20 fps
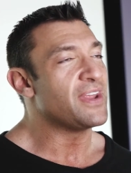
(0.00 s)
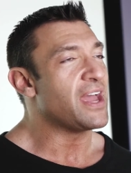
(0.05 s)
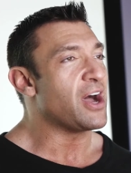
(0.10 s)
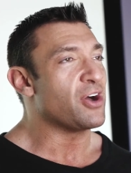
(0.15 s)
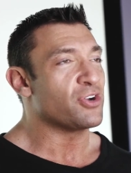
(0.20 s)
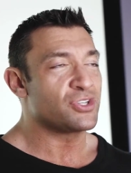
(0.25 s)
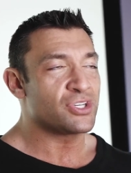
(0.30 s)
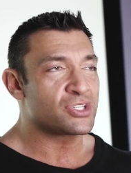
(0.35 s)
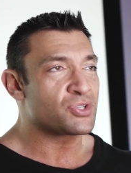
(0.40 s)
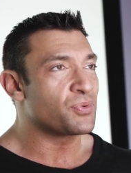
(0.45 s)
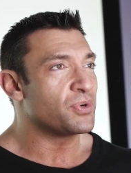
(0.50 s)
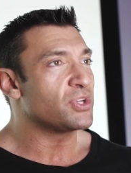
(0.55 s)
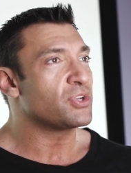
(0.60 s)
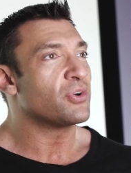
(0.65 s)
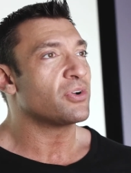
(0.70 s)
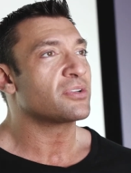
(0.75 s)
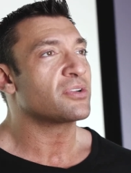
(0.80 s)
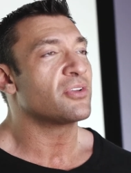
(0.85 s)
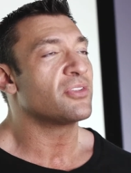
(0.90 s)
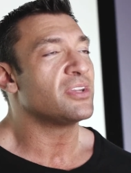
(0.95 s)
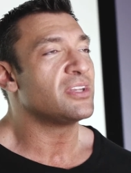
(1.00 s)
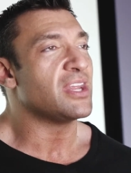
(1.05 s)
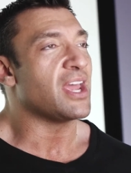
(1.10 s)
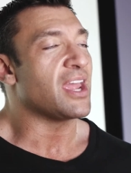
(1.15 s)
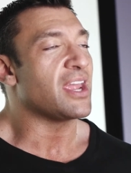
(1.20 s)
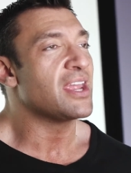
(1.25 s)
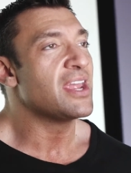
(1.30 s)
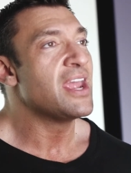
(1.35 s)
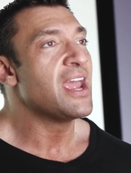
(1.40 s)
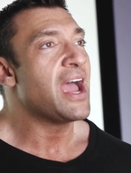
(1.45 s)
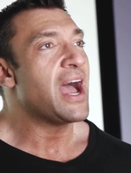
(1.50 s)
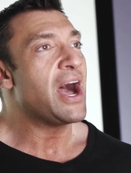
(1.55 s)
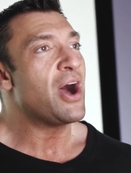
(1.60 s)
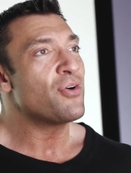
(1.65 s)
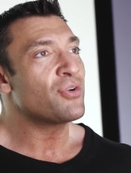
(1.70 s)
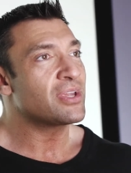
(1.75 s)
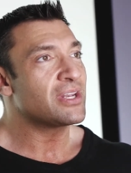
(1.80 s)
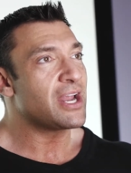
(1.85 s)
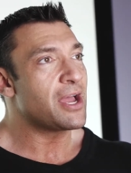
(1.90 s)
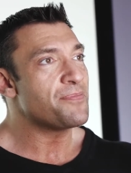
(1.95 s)
Our great-great-great-great-grandkids
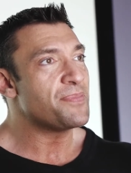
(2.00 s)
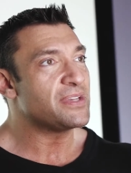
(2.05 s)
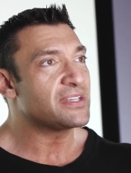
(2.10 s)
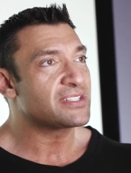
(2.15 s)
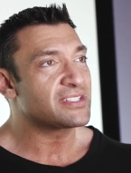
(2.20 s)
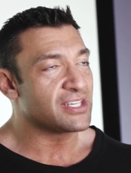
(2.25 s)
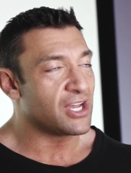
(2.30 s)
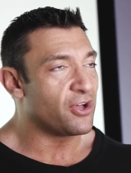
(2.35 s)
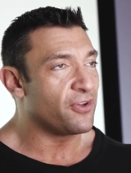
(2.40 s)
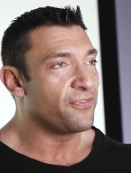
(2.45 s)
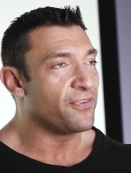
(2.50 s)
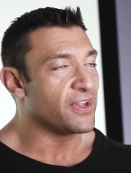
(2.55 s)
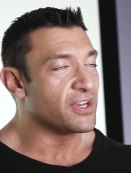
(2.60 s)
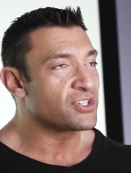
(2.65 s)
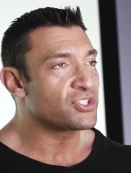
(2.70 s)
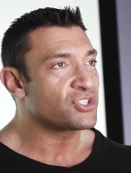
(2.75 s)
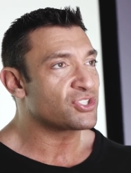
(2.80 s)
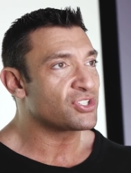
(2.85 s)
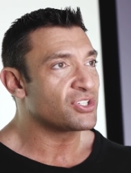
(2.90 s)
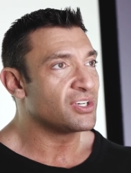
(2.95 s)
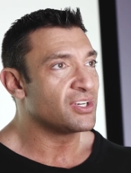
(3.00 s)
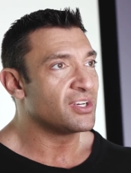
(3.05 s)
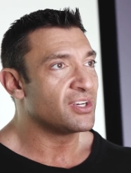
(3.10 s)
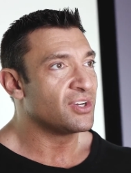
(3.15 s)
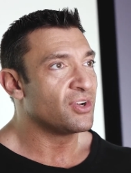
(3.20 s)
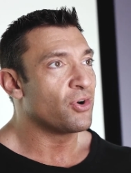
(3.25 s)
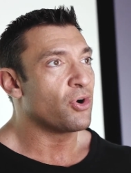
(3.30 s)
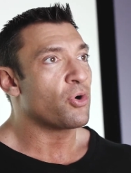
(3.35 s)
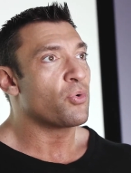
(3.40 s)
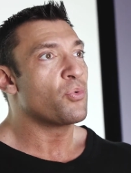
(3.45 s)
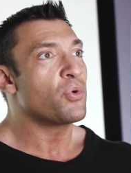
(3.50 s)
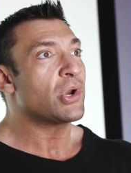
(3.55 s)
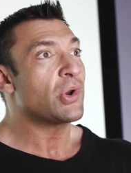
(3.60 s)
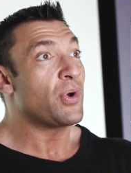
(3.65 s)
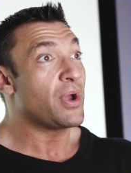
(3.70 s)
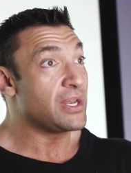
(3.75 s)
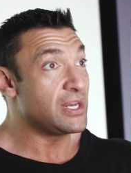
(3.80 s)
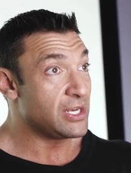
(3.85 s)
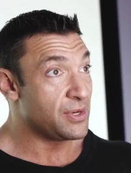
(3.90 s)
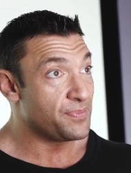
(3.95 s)
is gonna be able to see us
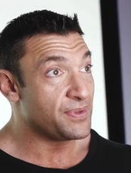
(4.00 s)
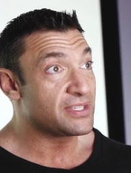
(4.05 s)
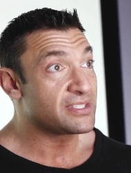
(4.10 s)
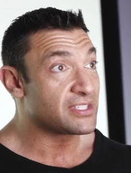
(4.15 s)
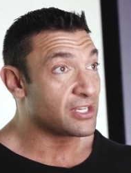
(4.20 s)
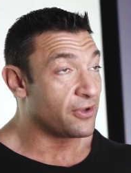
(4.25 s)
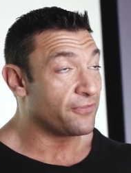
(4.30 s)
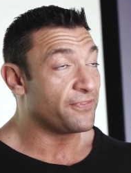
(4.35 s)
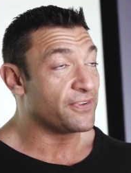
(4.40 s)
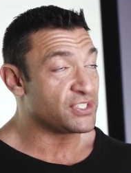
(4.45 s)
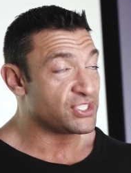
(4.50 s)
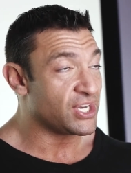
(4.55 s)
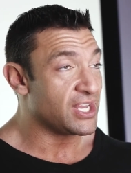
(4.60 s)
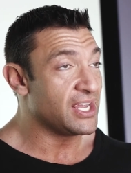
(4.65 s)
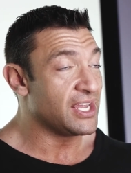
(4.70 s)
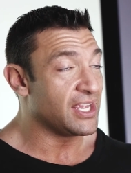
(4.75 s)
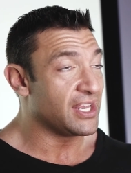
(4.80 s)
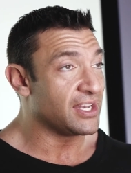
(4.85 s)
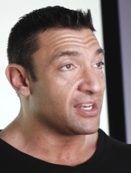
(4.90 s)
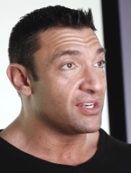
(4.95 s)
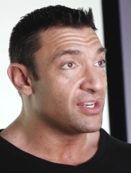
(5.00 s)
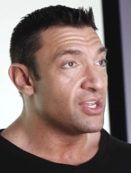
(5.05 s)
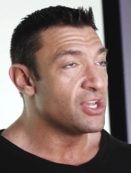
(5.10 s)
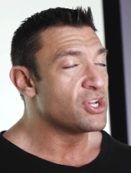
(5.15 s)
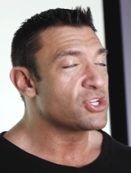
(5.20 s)
doing things. It's amazing, we didn't have